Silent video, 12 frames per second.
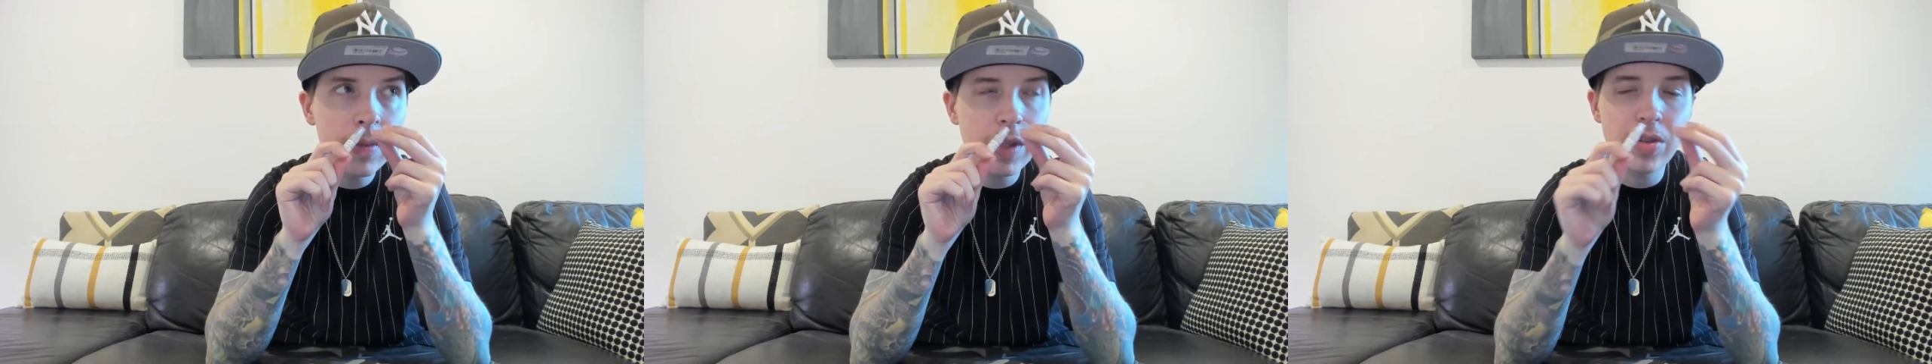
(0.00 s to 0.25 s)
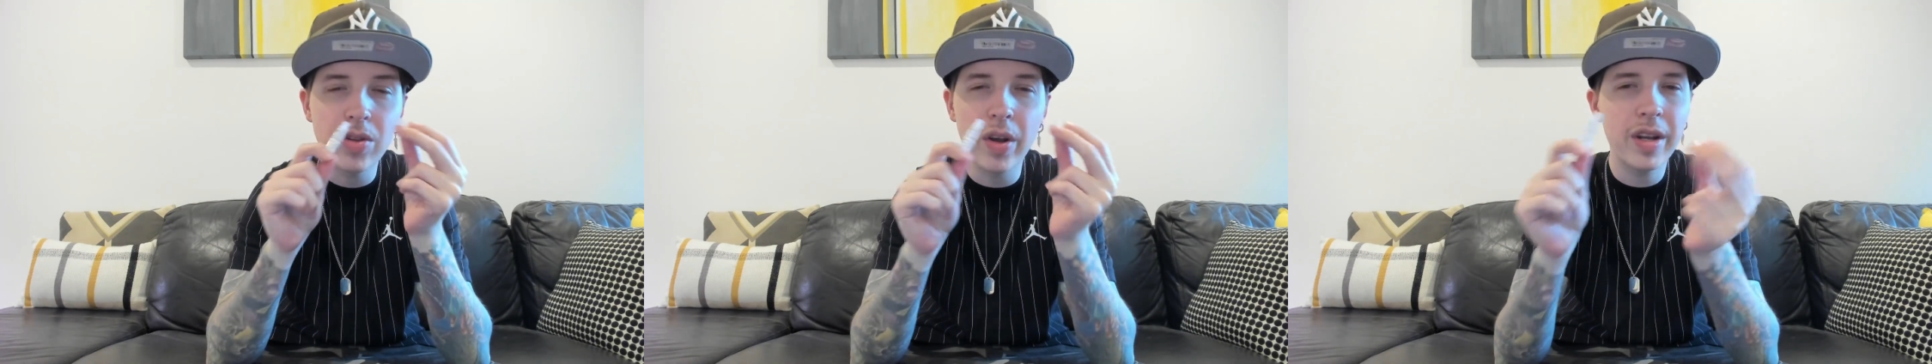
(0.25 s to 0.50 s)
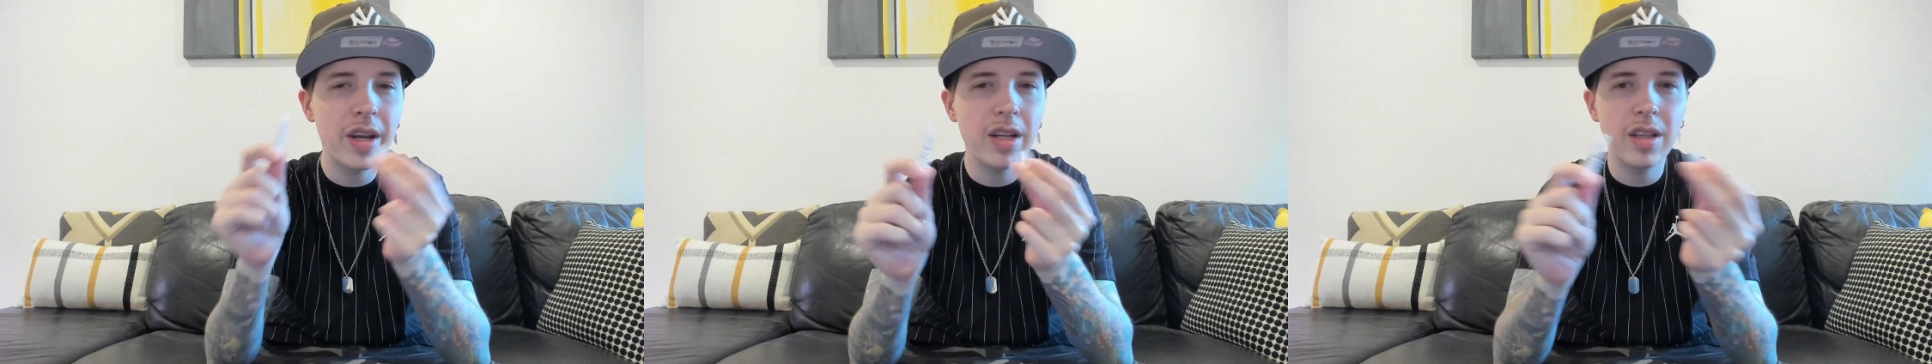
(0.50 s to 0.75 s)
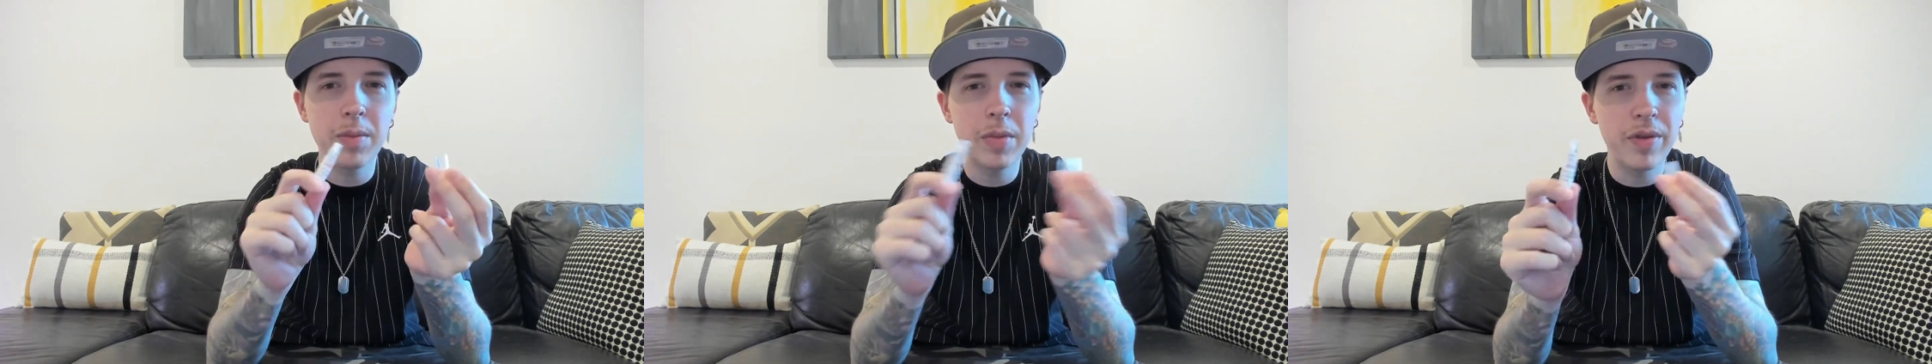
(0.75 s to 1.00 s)
don't get
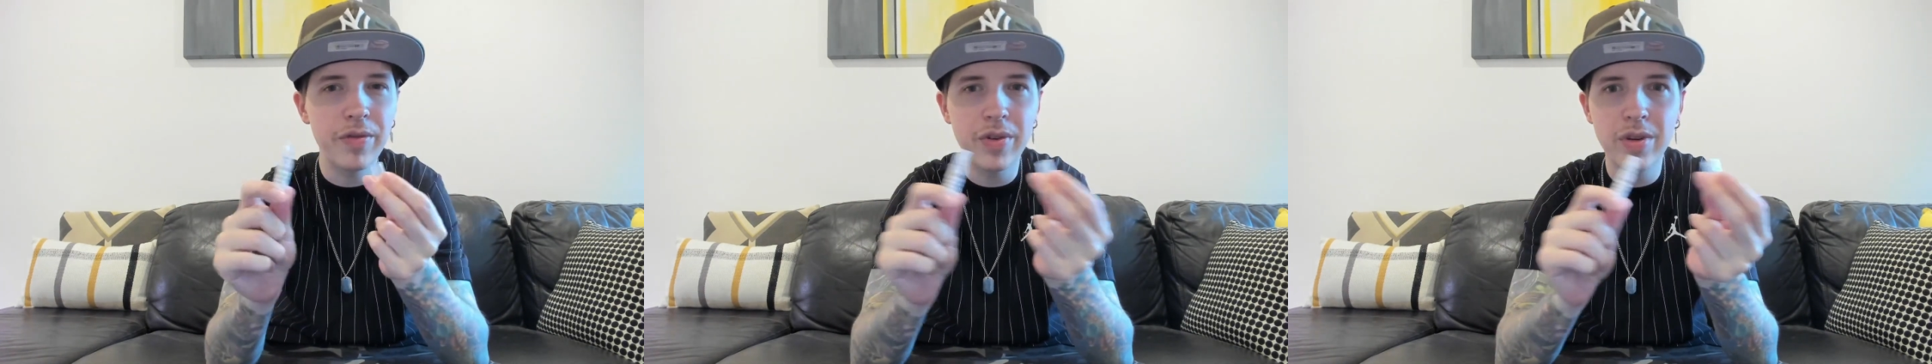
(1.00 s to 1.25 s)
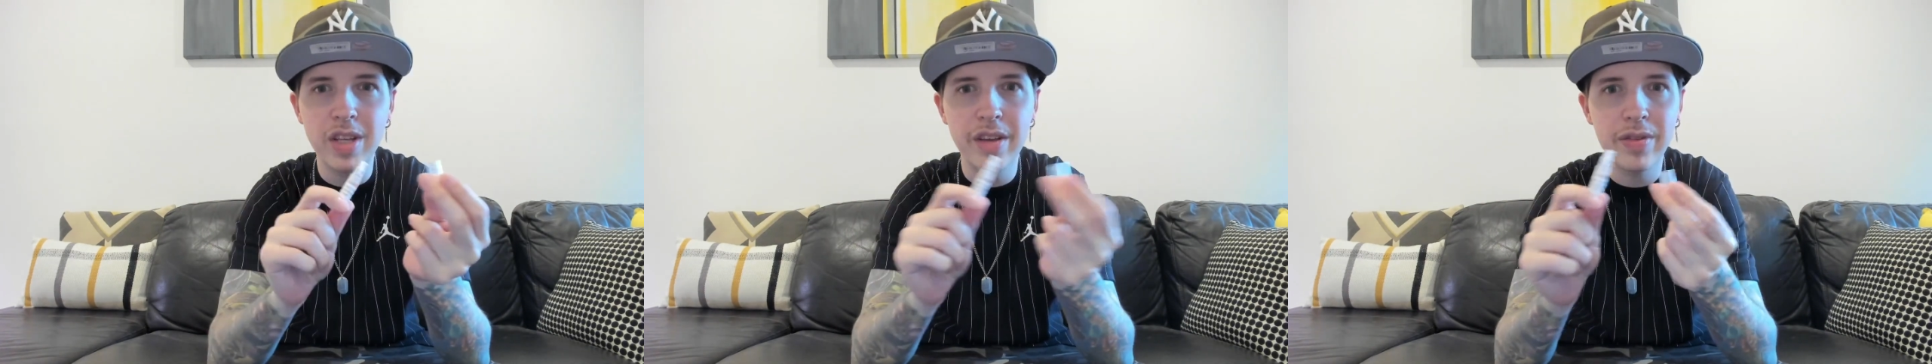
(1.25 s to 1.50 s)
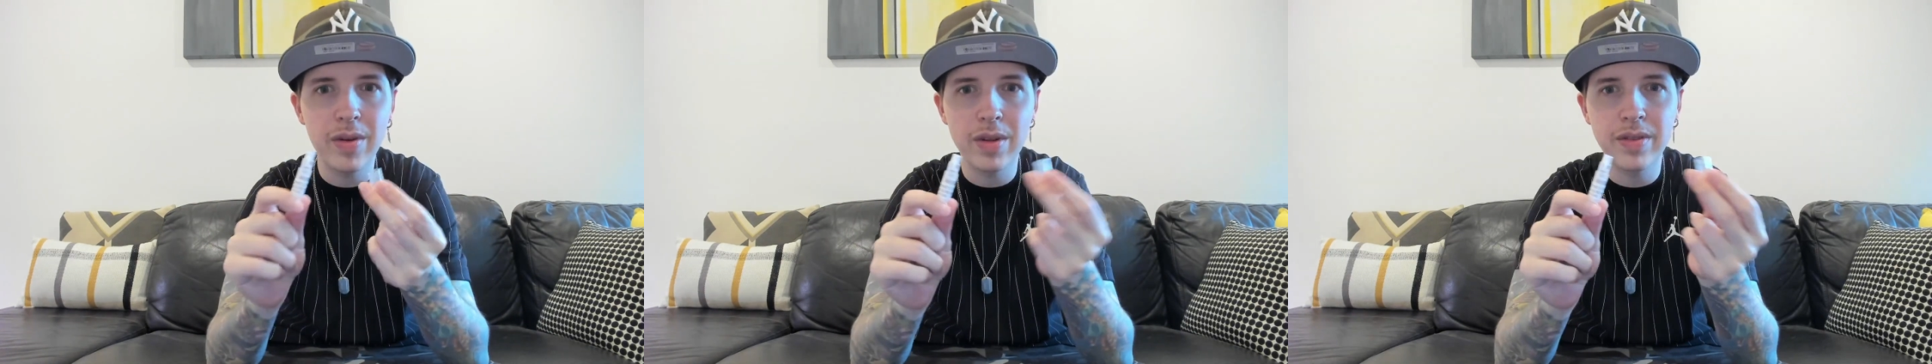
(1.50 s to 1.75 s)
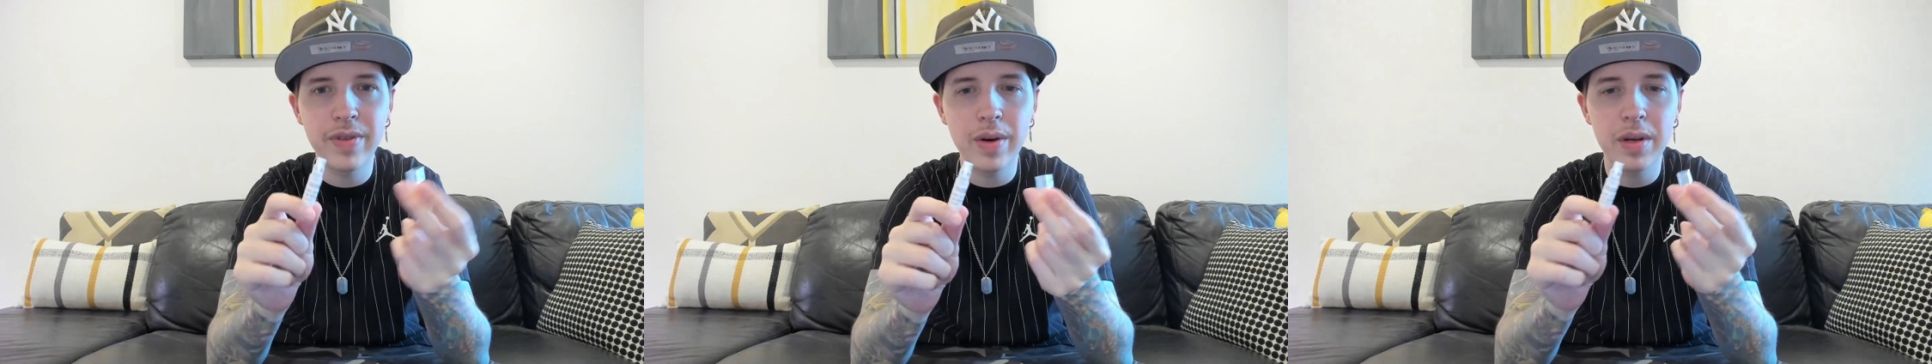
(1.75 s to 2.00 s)
them confused, even though it's
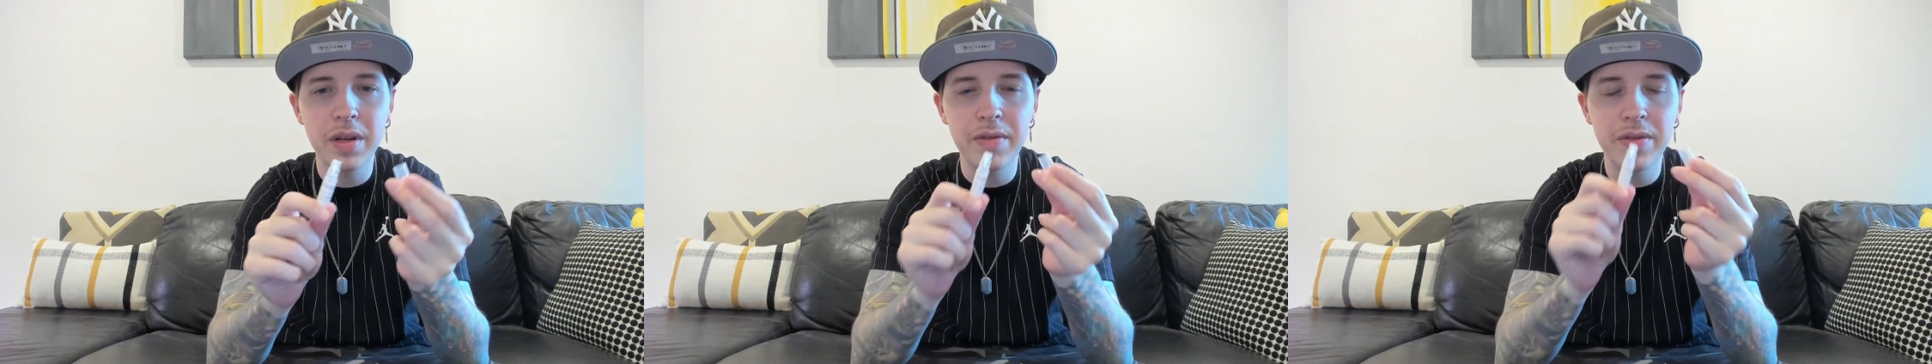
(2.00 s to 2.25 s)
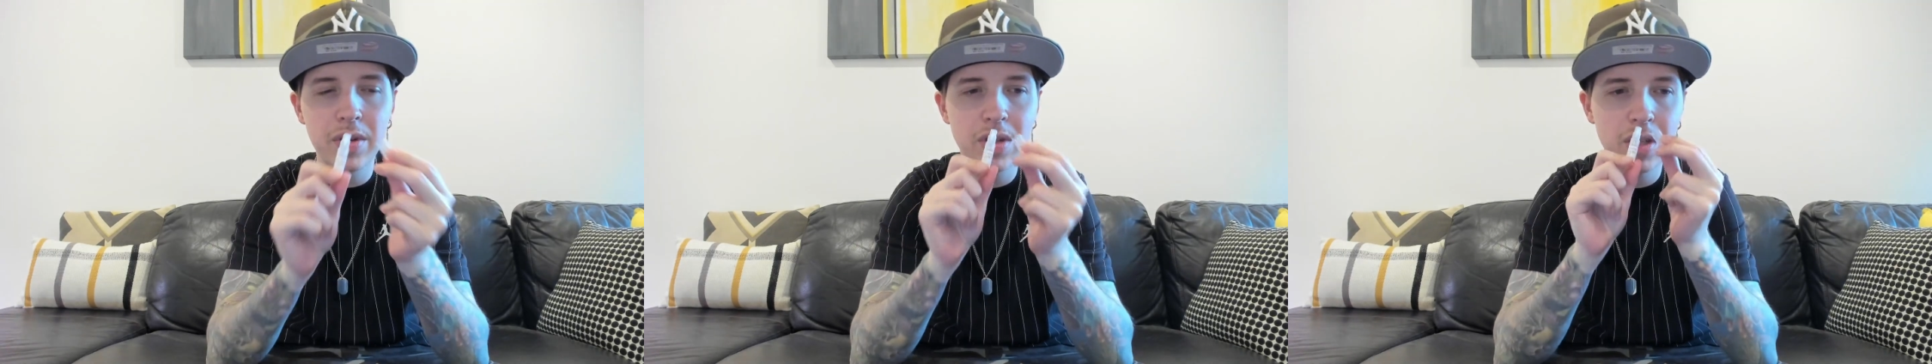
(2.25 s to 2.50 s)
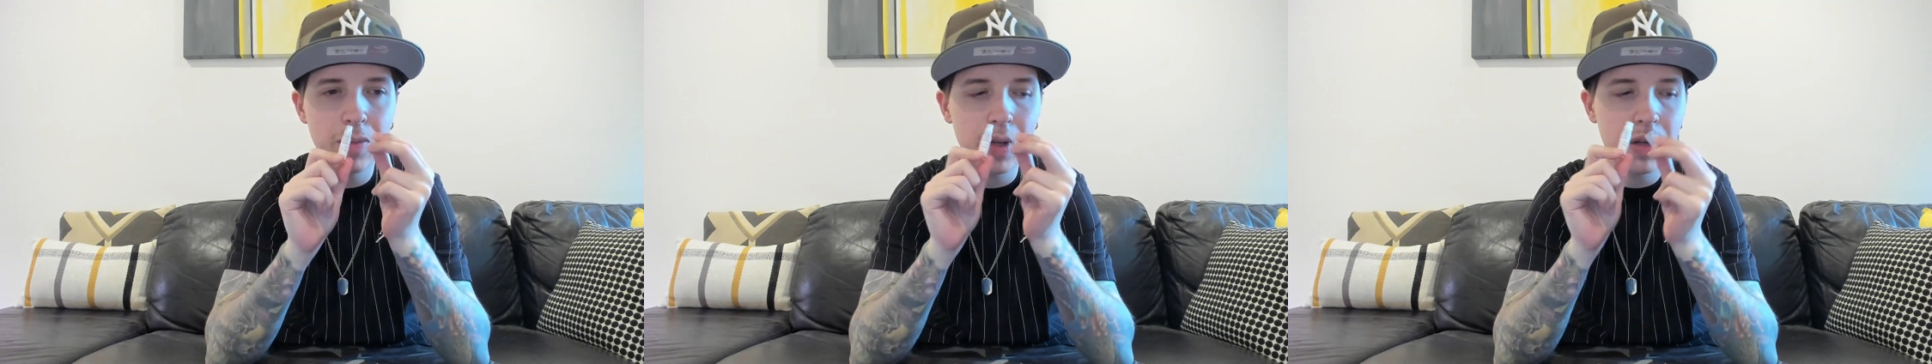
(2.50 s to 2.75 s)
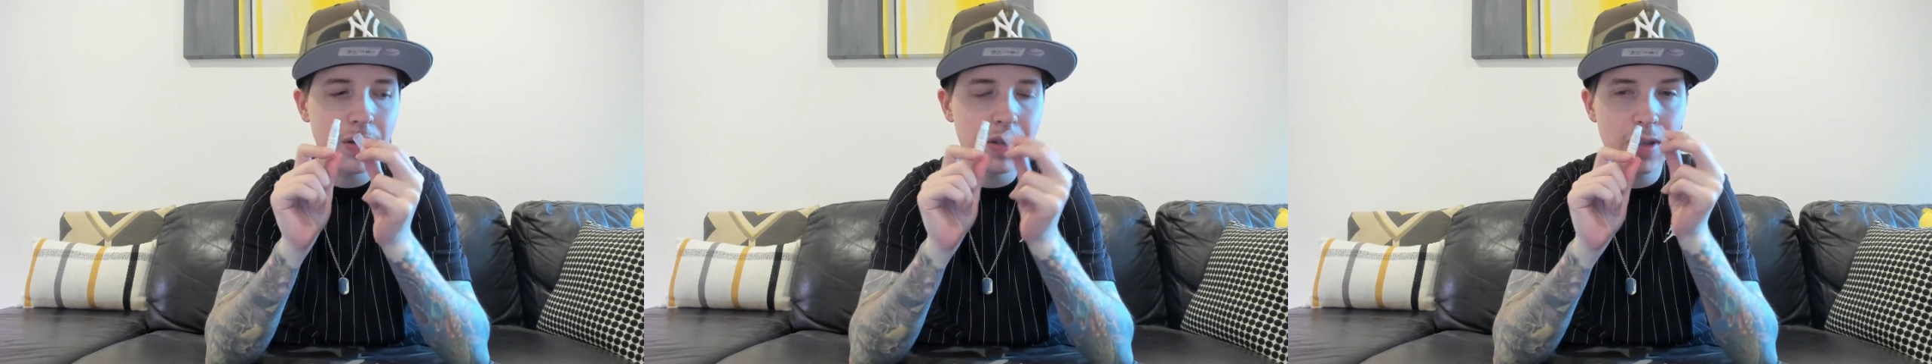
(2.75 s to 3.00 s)
very confusing,
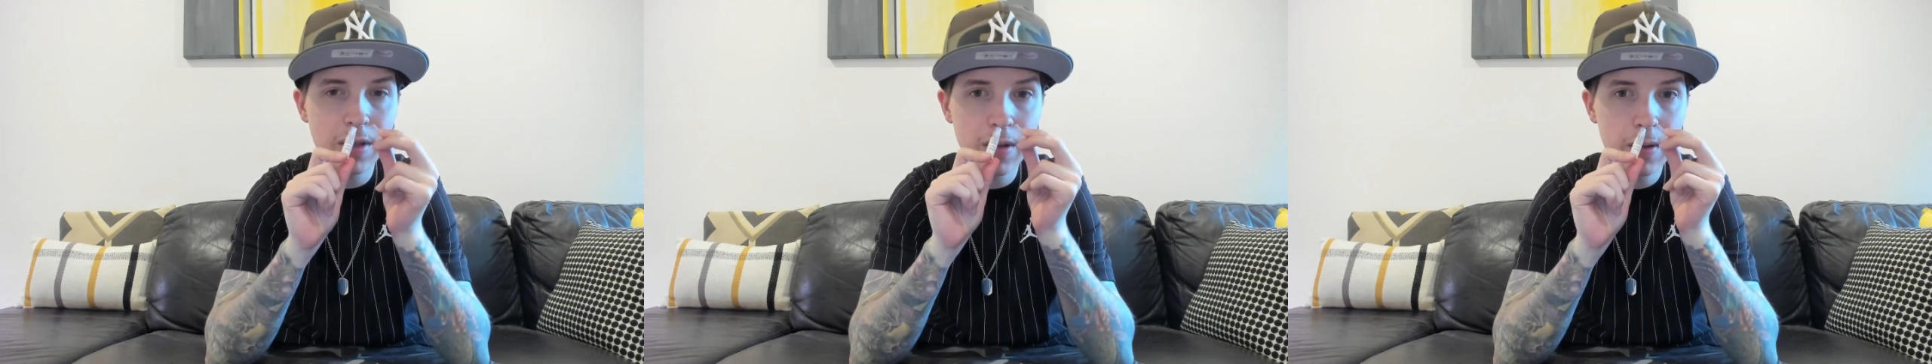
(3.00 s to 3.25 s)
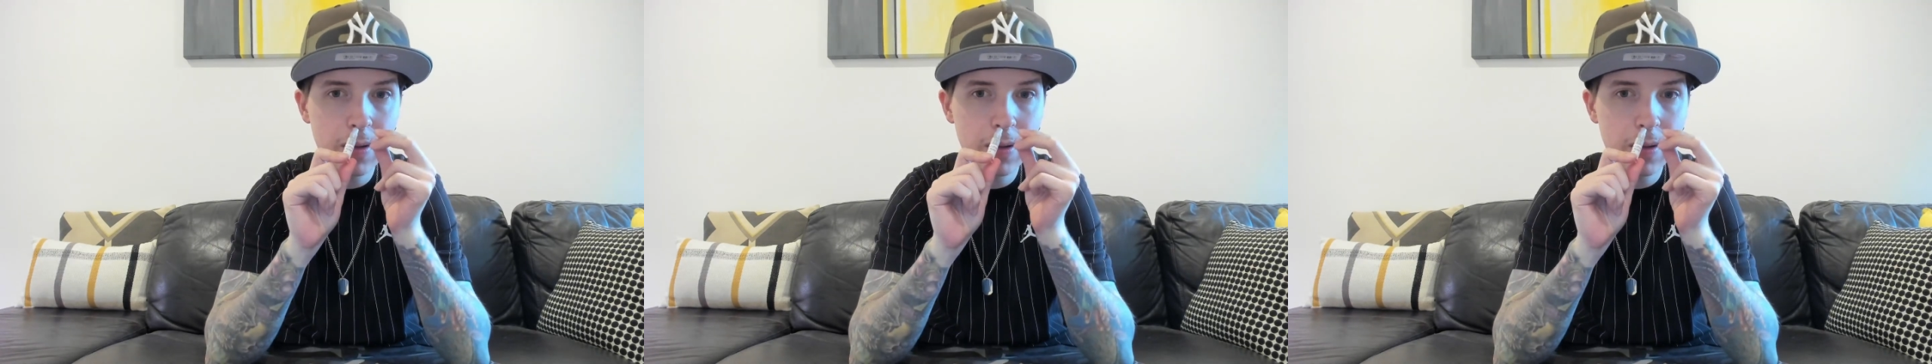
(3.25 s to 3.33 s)
because